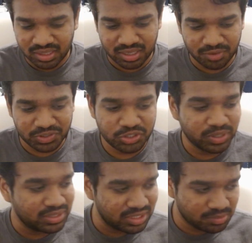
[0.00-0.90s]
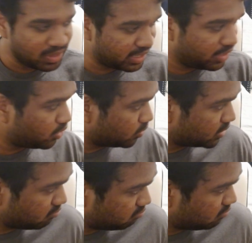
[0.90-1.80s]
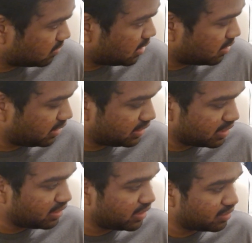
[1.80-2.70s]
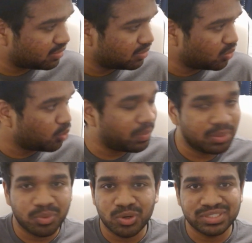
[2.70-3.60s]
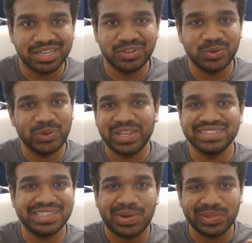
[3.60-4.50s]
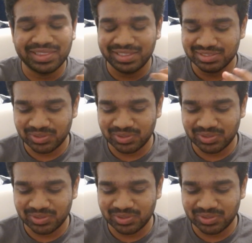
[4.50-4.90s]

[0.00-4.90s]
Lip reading: which you can just plug into some Ethernet open ports, and you can see all the things.